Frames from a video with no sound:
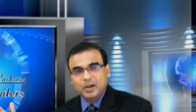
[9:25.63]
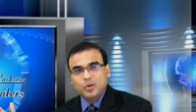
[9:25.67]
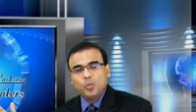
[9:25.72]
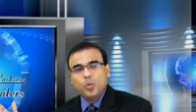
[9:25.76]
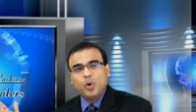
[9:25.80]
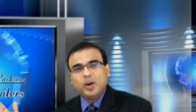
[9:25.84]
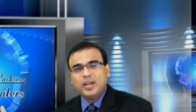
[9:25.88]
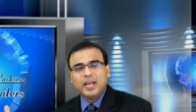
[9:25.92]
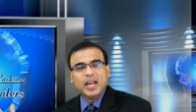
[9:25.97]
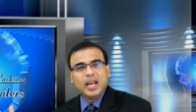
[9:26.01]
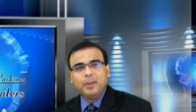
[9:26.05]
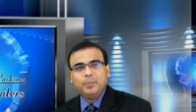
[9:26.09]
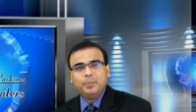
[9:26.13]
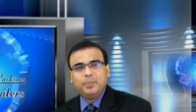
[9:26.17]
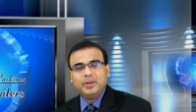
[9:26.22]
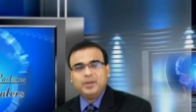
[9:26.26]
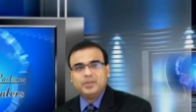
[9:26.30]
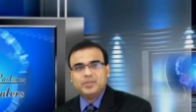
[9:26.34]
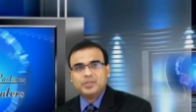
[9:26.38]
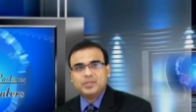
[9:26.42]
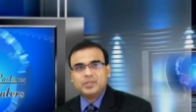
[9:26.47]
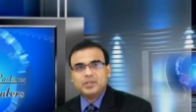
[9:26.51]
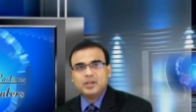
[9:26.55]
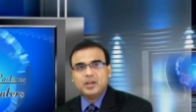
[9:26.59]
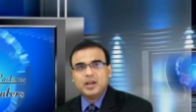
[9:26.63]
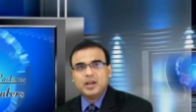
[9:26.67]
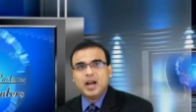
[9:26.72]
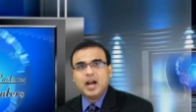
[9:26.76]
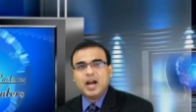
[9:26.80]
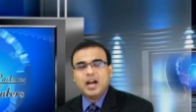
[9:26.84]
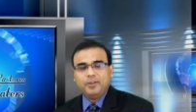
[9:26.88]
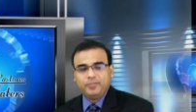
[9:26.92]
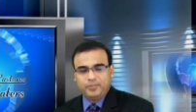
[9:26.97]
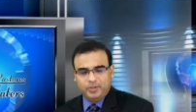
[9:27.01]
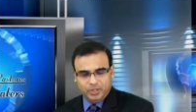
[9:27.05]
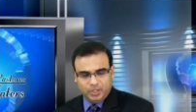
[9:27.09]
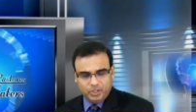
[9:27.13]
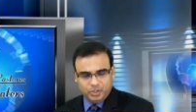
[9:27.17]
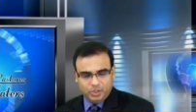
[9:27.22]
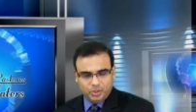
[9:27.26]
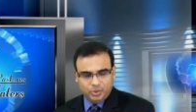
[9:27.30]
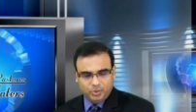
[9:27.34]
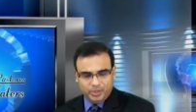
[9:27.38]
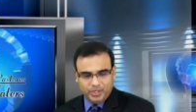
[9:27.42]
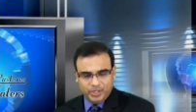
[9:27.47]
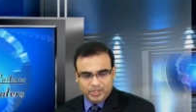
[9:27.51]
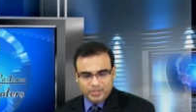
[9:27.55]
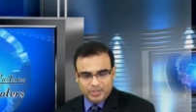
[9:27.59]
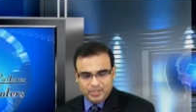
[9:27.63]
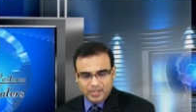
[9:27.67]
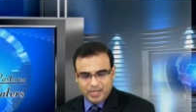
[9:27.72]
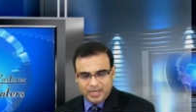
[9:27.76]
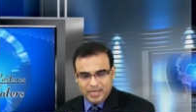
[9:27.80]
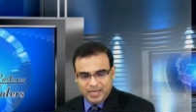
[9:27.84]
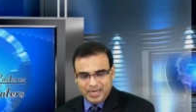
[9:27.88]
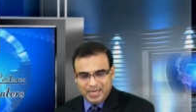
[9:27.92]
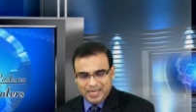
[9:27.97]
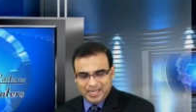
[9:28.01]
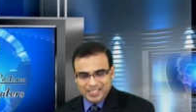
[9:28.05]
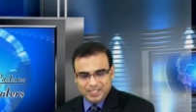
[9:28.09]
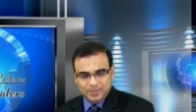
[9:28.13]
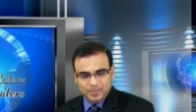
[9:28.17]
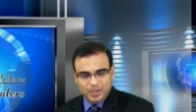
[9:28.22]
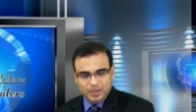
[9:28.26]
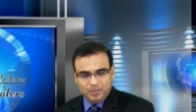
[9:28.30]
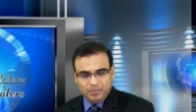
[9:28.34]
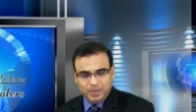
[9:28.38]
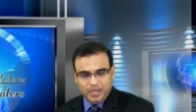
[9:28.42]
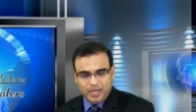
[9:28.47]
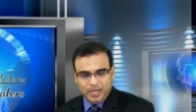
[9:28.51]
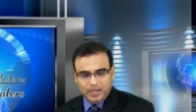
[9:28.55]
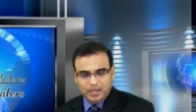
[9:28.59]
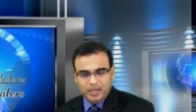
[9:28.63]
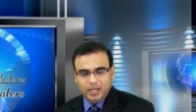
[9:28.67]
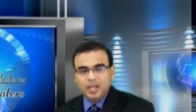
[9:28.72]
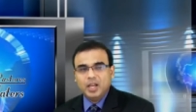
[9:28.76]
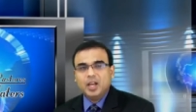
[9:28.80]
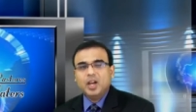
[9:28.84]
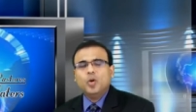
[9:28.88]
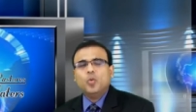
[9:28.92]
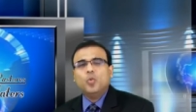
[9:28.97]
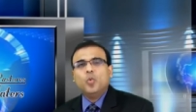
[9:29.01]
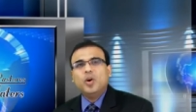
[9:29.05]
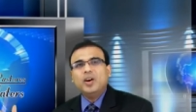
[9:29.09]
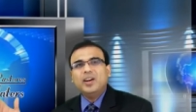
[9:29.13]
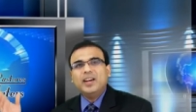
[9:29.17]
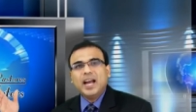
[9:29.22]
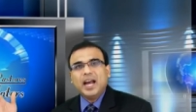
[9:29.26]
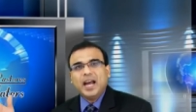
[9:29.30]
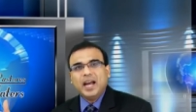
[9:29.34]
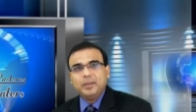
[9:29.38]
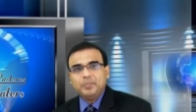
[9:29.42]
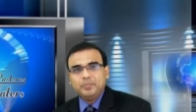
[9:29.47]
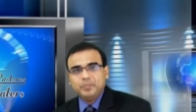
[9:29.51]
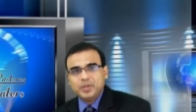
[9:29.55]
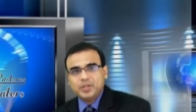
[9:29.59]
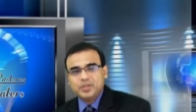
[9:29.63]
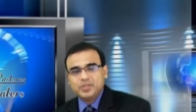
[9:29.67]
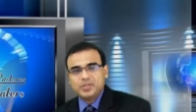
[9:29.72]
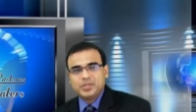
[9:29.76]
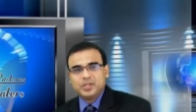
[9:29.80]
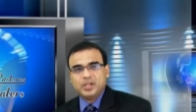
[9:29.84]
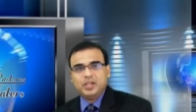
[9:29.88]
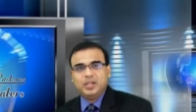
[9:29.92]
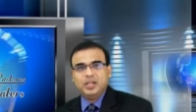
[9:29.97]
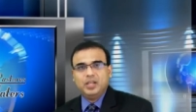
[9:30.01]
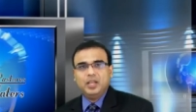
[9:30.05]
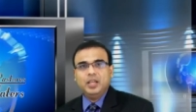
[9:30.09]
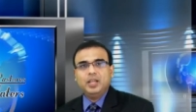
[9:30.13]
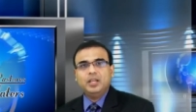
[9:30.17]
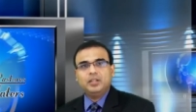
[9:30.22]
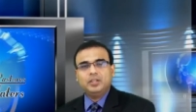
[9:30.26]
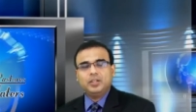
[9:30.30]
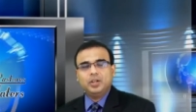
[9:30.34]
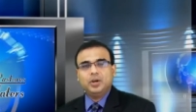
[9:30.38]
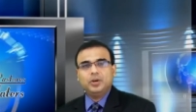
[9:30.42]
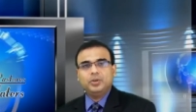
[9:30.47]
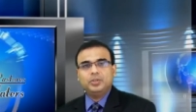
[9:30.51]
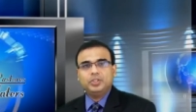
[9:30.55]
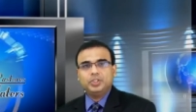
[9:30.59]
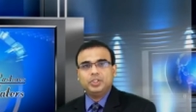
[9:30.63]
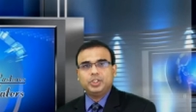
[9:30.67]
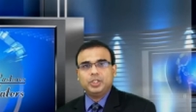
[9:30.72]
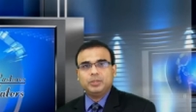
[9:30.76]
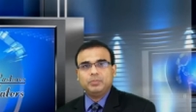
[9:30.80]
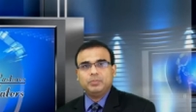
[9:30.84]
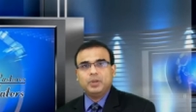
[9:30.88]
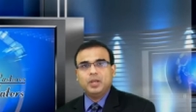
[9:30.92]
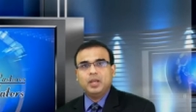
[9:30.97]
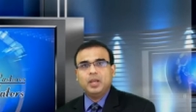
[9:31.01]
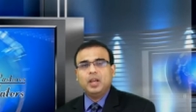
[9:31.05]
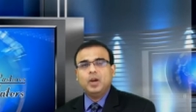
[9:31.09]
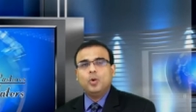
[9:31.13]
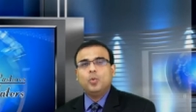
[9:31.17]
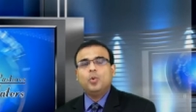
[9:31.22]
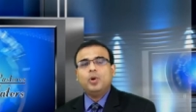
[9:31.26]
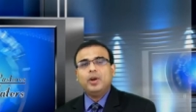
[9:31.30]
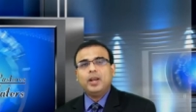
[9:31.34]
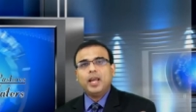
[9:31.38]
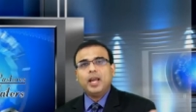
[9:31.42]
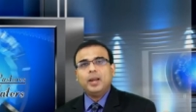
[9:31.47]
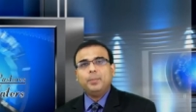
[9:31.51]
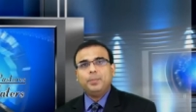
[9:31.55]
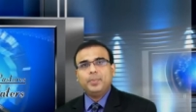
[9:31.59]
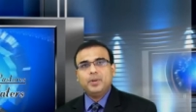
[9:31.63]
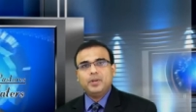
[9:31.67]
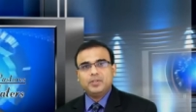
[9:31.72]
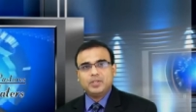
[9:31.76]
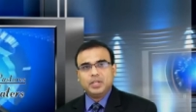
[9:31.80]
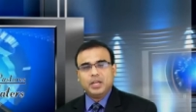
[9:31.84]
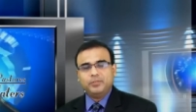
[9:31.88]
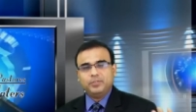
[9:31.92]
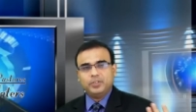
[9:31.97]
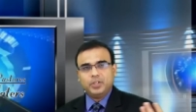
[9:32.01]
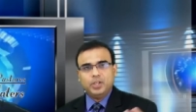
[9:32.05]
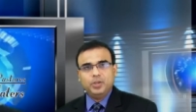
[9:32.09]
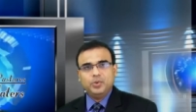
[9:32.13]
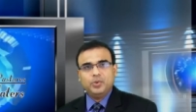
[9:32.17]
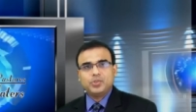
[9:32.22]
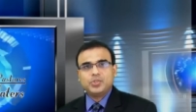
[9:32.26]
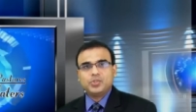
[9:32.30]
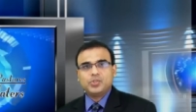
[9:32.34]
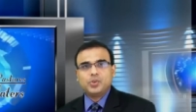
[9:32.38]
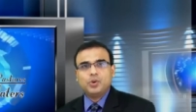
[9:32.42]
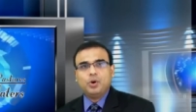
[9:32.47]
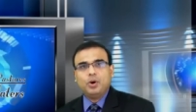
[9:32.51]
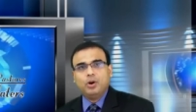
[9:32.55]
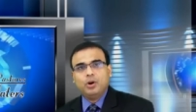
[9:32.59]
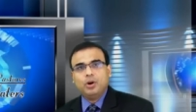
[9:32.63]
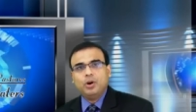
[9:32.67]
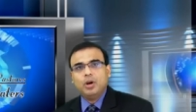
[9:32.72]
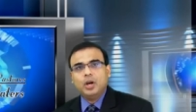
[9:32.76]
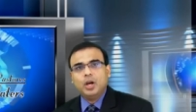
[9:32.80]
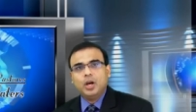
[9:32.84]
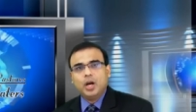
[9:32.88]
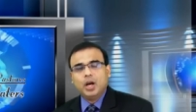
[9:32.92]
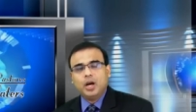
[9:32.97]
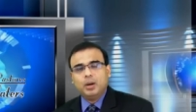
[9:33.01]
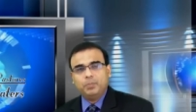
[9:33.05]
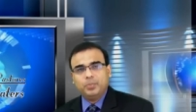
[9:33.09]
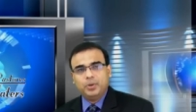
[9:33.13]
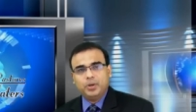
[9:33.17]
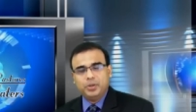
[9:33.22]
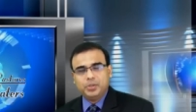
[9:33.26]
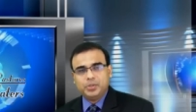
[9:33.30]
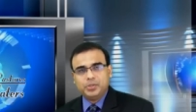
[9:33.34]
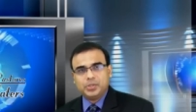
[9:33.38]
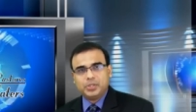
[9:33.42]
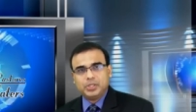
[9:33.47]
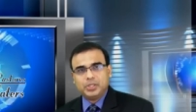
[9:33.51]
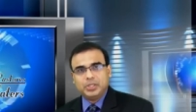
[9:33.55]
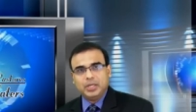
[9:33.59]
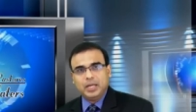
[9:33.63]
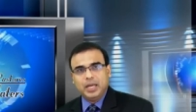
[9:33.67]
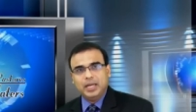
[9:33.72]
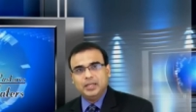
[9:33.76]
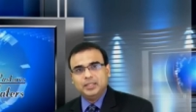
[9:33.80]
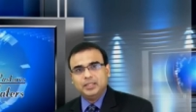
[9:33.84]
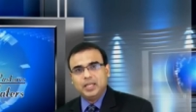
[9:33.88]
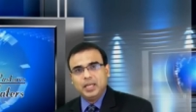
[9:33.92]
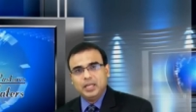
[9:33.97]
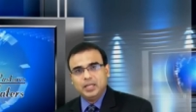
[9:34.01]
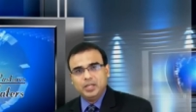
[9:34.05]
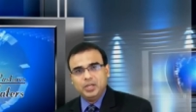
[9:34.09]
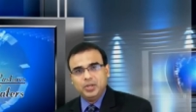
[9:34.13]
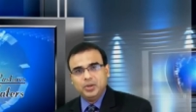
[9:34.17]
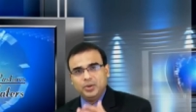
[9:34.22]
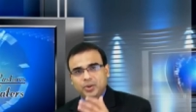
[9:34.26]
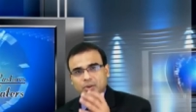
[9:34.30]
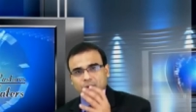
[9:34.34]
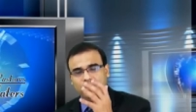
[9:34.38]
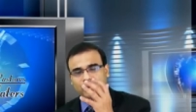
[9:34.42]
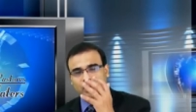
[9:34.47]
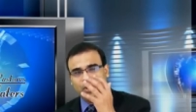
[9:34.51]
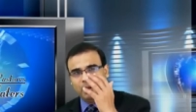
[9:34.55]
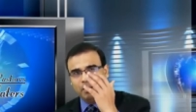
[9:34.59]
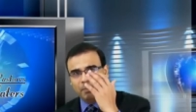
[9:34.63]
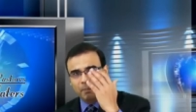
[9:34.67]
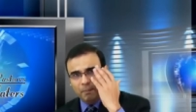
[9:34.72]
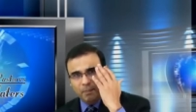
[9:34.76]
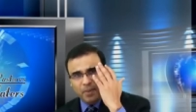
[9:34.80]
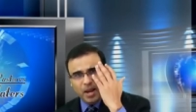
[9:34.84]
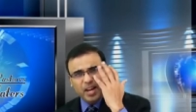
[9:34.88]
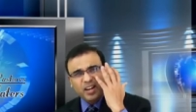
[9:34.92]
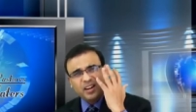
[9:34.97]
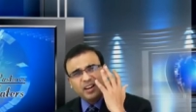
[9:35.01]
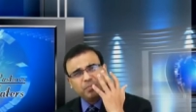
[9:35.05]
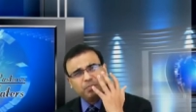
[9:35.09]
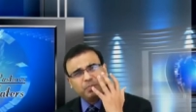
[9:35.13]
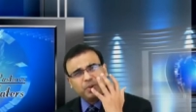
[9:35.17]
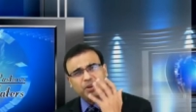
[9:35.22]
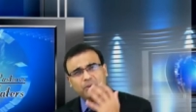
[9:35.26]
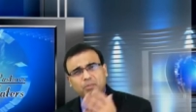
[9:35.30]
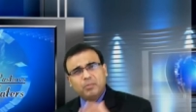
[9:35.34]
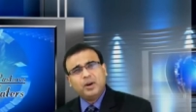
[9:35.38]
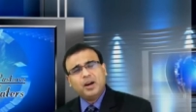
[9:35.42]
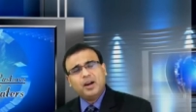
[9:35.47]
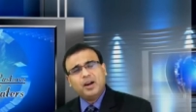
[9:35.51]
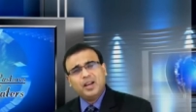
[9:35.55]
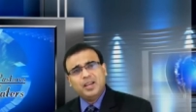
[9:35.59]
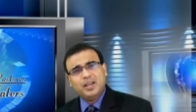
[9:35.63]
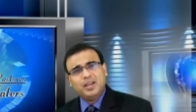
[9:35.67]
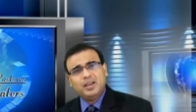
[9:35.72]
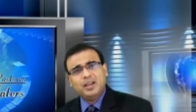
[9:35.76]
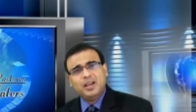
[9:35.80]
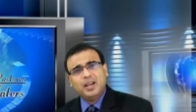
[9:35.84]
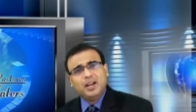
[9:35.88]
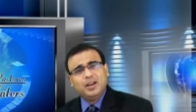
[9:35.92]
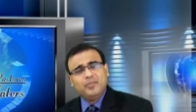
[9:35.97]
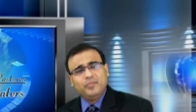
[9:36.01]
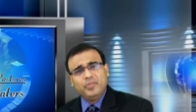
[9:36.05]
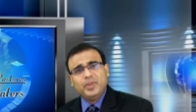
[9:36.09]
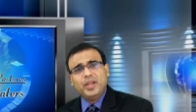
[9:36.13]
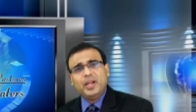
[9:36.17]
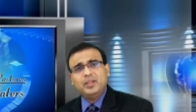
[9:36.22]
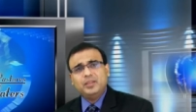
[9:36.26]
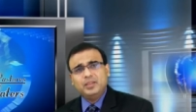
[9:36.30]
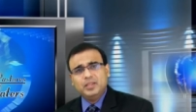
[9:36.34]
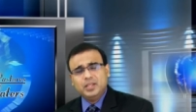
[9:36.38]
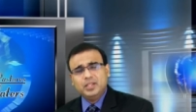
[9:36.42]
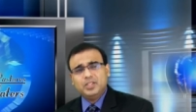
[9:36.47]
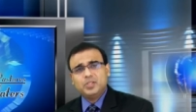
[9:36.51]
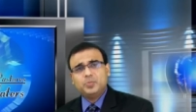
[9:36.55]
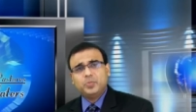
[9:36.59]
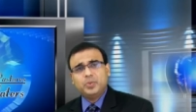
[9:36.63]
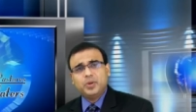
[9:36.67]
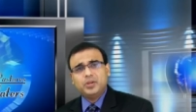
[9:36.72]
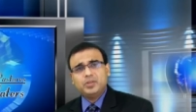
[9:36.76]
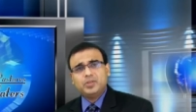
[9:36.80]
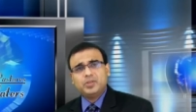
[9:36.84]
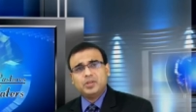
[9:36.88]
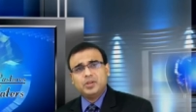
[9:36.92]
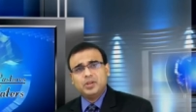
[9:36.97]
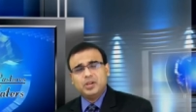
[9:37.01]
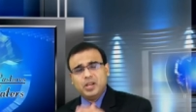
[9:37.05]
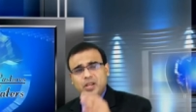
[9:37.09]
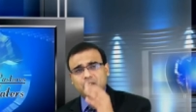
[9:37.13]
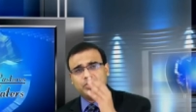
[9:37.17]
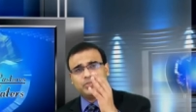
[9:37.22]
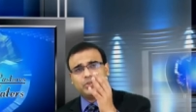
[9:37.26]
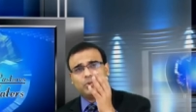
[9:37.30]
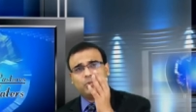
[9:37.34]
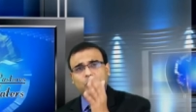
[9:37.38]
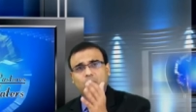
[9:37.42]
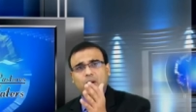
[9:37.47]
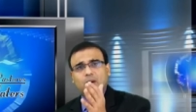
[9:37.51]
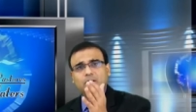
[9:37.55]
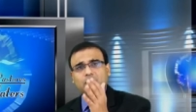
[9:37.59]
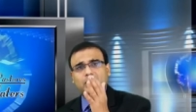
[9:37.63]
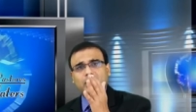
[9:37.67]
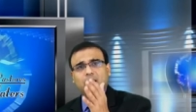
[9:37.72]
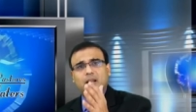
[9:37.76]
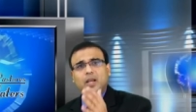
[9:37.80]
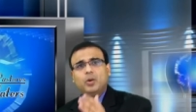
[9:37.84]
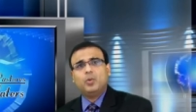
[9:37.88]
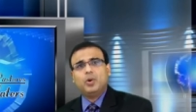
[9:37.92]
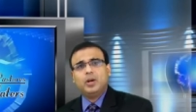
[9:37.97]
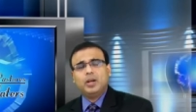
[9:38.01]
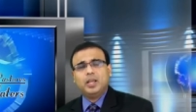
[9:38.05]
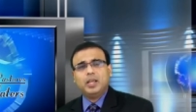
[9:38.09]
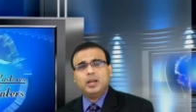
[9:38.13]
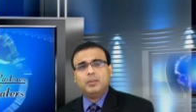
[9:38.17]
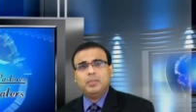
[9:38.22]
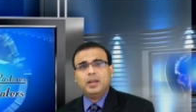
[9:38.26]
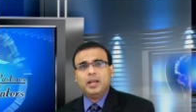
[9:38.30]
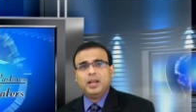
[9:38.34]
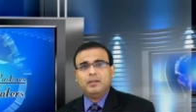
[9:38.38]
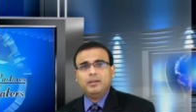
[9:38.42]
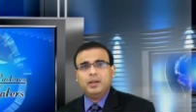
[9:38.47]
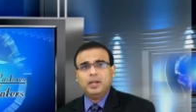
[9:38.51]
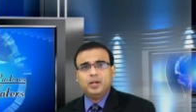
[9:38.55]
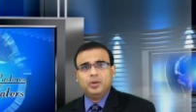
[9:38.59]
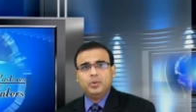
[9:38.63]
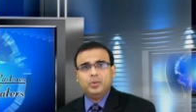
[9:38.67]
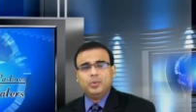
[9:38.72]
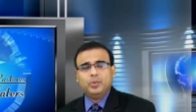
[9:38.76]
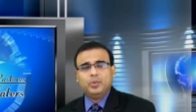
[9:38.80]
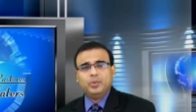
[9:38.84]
what happens after the choice has been made? What happens in courtship? What happens after you saw a person and then you made up your mind that this person is the one that I want to get married